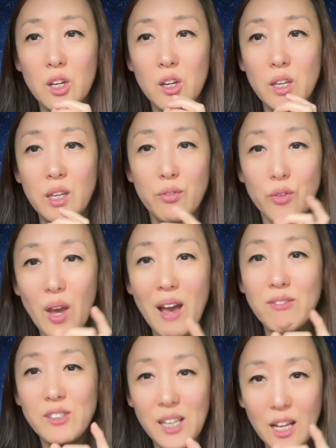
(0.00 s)
if you have
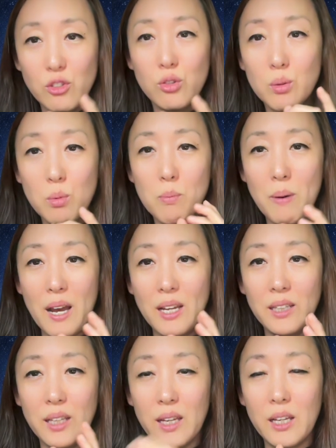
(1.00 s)
saturable
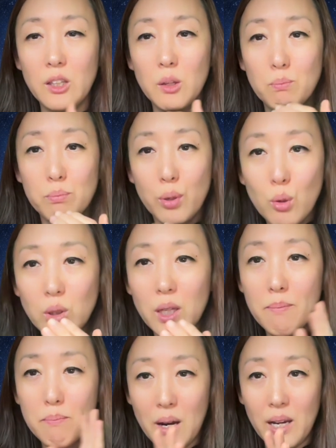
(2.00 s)
binding, the
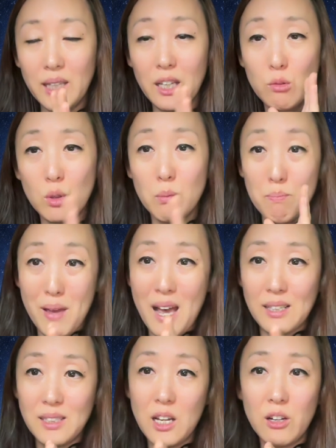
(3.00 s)
protein binding would
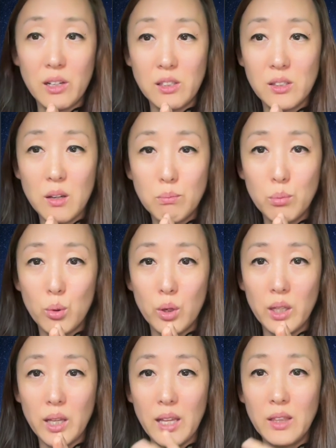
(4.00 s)
max out at some
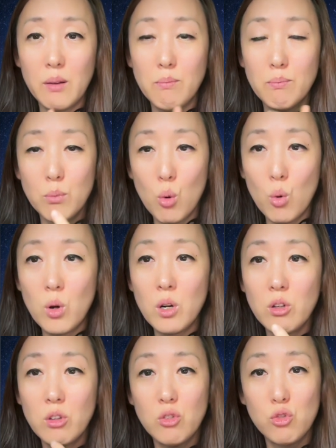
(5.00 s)
point, and the
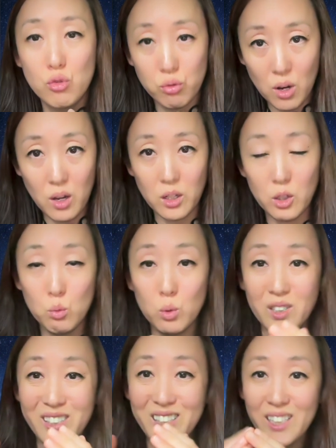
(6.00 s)
more drug would
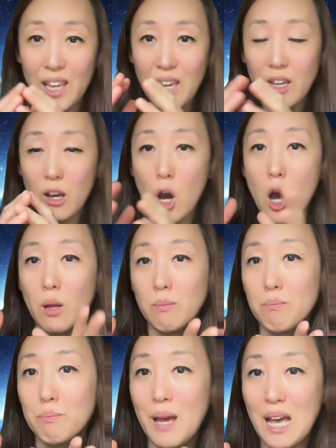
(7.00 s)
stay
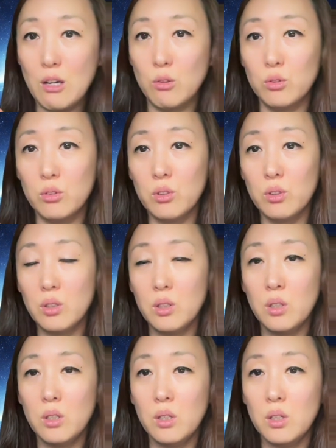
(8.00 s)
unbound.
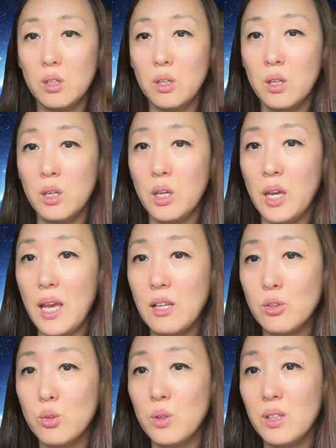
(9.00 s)
And
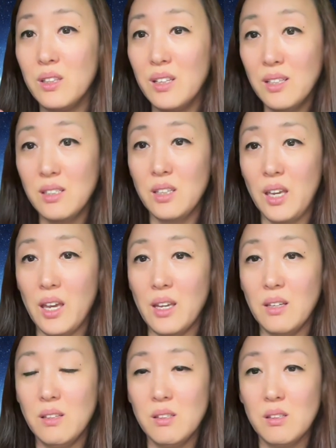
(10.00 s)
so in this
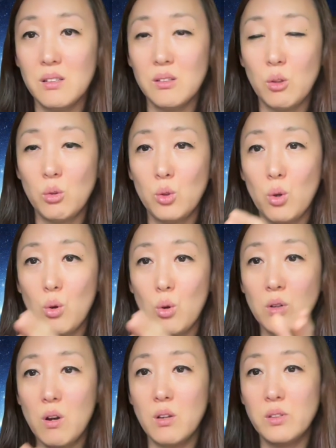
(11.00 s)
case, the total
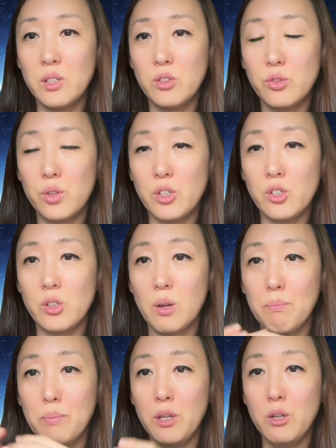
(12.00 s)
concentration
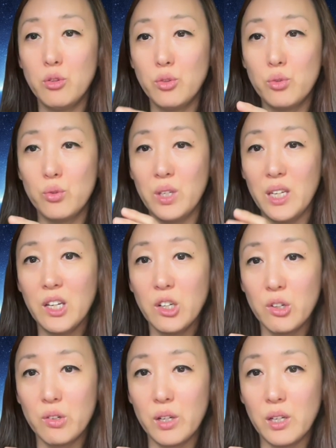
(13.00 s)
appears to
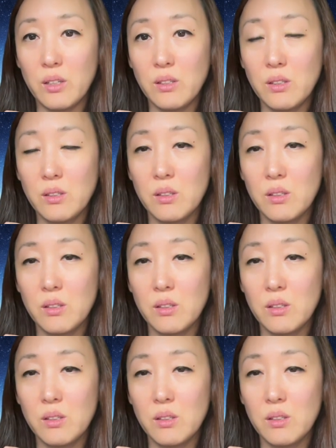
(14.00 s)
increase